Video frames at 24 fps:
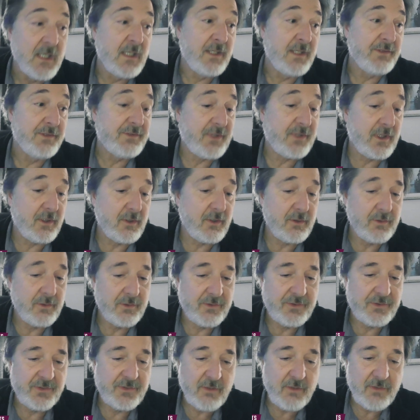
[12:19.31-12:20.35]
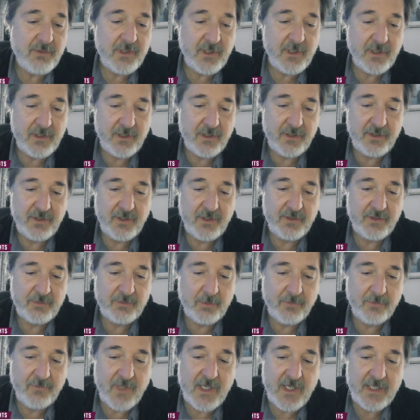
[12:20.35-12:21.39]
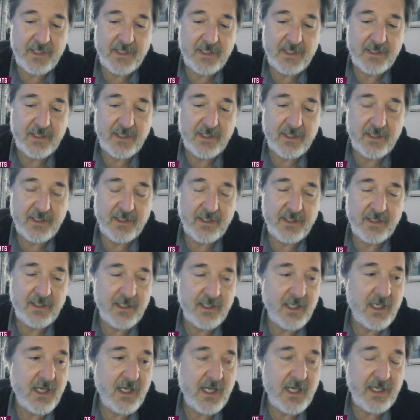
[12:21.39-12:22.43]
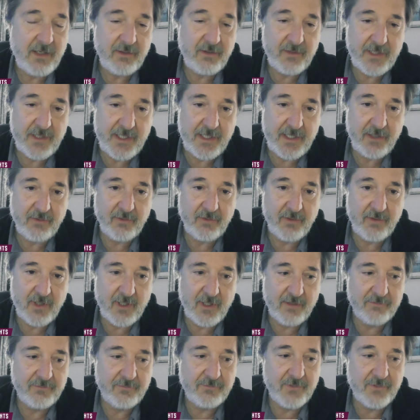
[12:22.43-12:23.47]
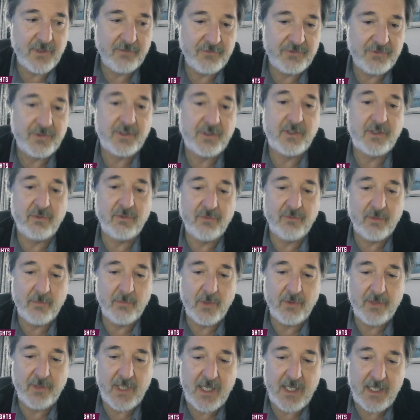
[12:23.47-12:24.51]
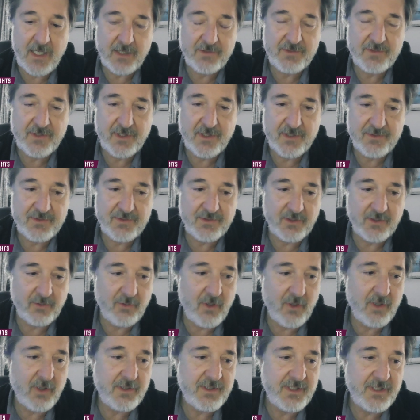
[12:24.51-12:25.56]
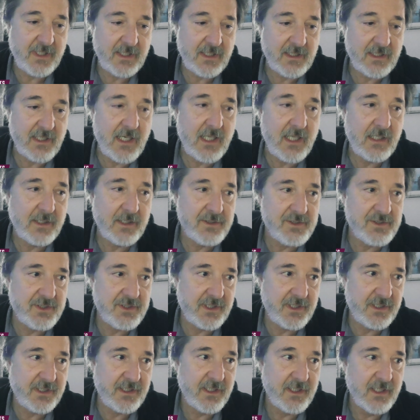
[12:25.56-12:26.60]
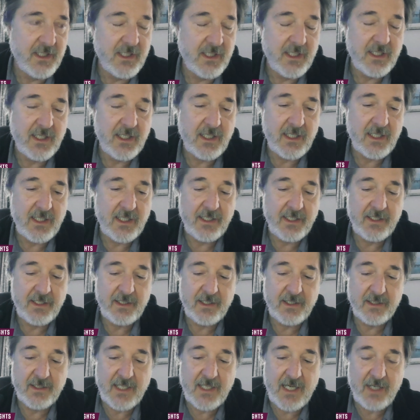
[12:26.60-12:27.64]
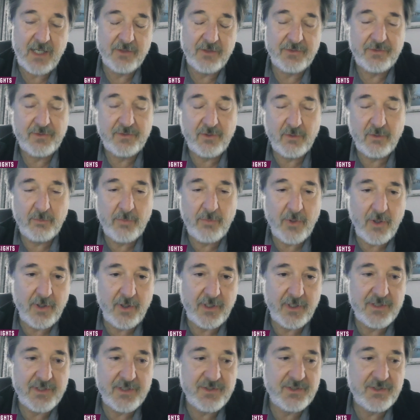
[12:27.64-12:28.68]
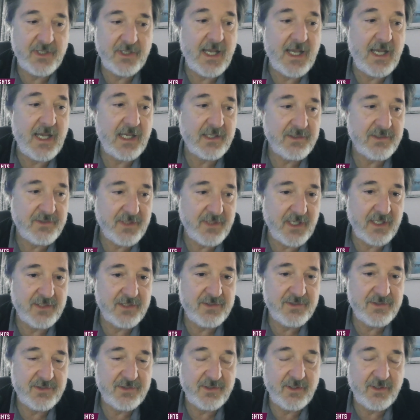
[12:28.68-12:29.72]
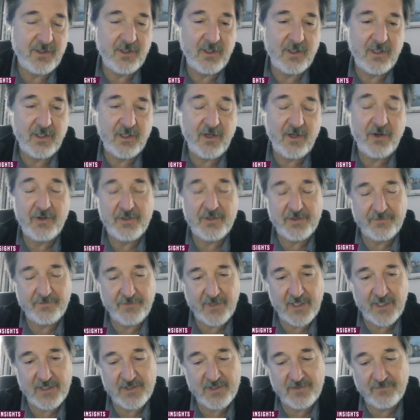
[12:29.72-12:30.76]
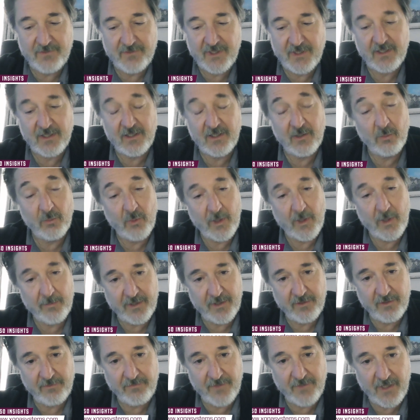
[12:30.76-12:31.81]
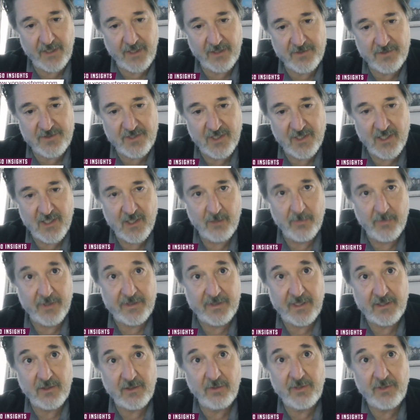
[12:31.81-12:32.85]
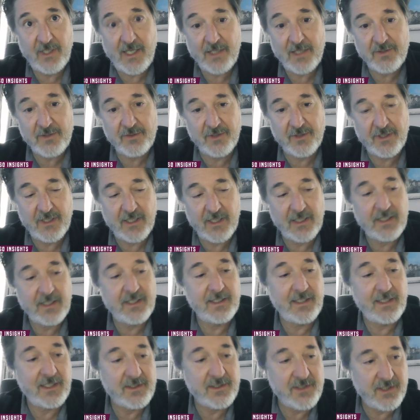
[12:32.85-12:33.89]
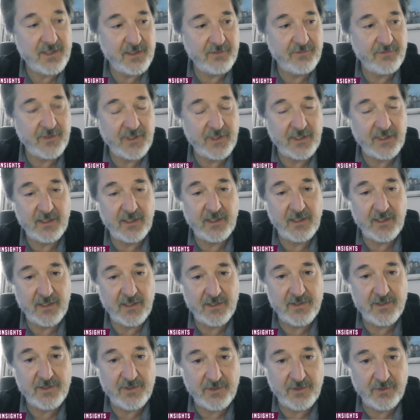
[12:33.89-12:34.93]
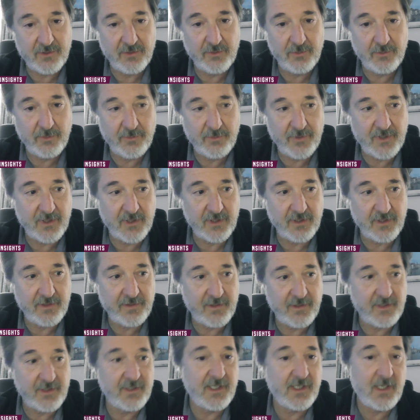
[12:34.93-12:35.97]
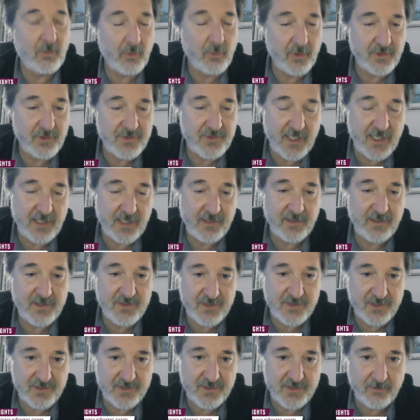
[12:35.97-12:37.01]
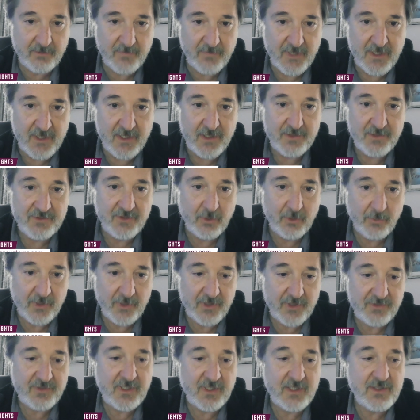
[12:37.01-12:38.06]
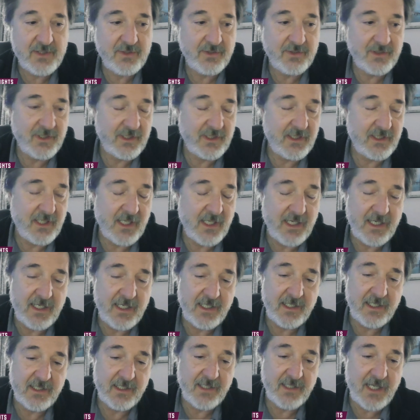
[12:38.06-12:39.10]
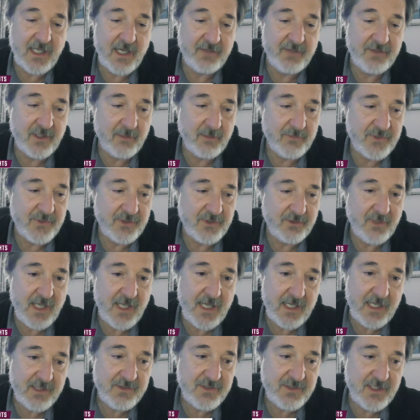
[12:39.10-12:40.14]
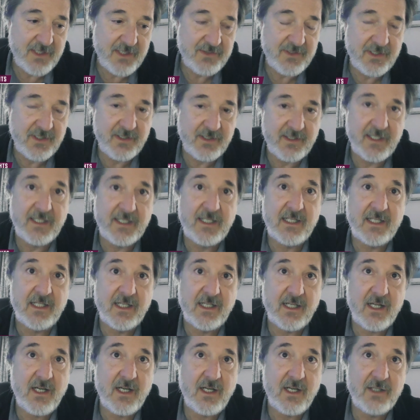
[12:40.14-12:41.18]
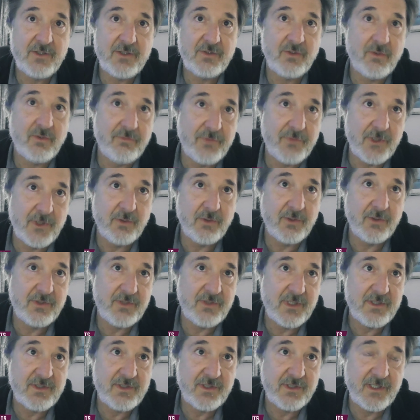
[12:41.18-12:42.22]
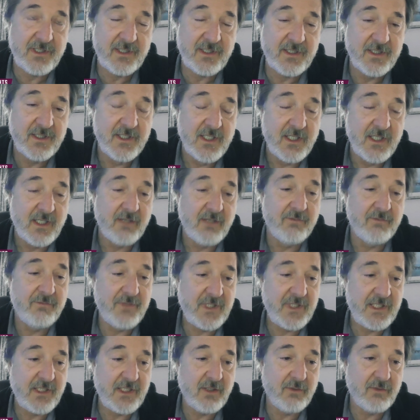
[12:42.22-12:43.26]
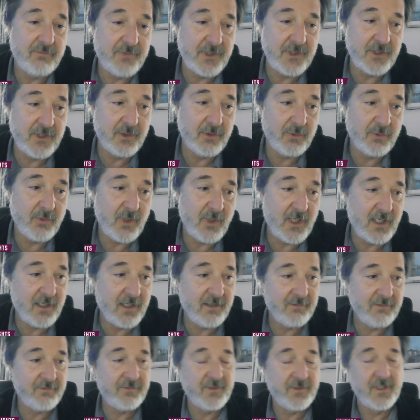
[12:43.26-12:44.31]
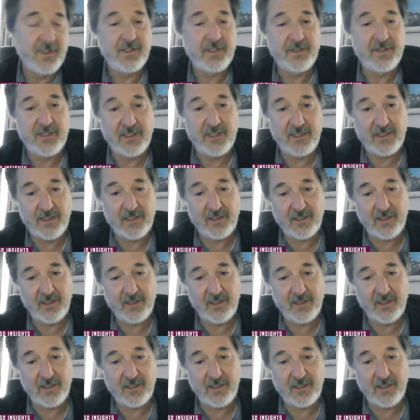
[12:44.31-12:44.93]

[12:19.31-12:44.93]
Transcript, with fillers: So Xona is providing a higher layer of secure remote access. So our technology allows third parties to access our device via a web interface, but they don't actually get connectivity into the network side of the system. So we essentially allow them to access it. They get a console view, essentially a video view of the